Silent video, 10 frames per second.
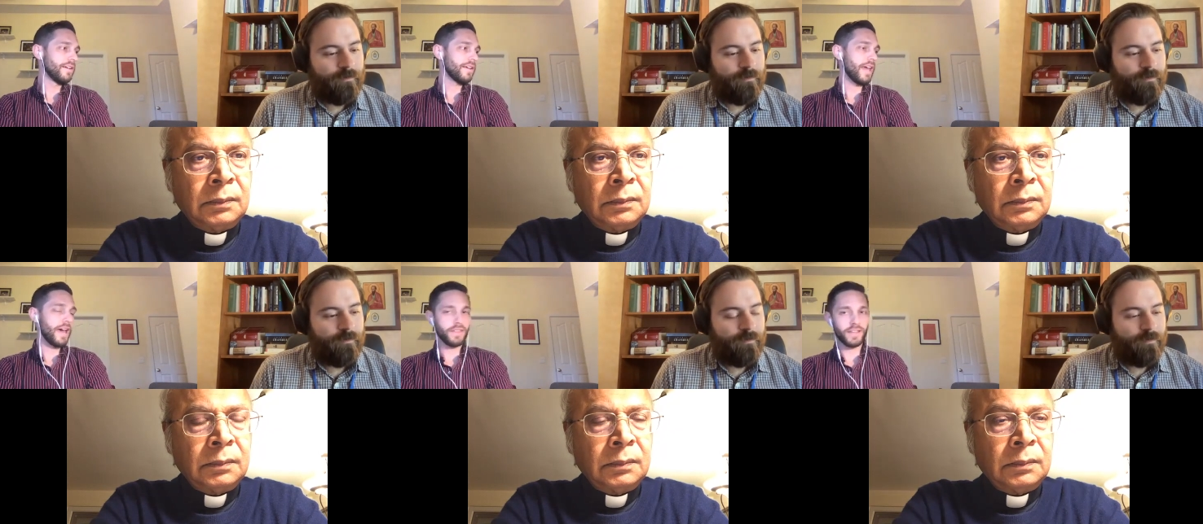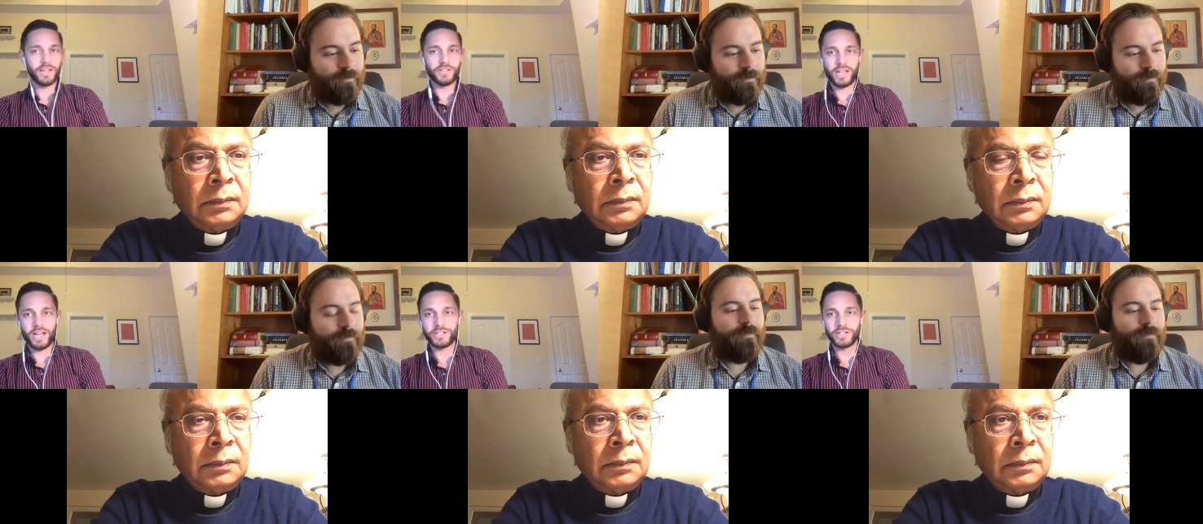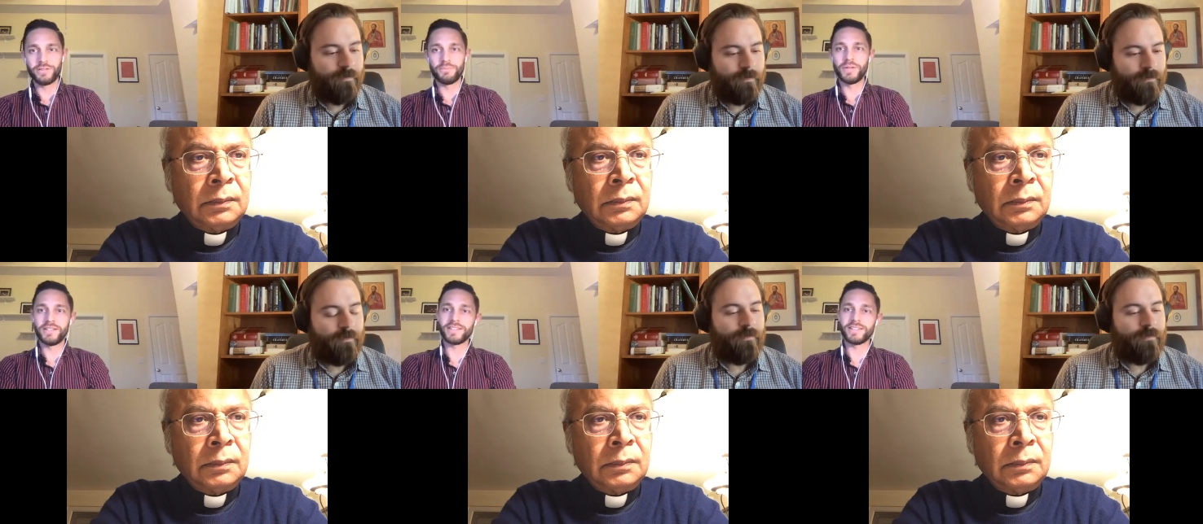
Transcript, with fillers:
Speaker 1: Catholic education, but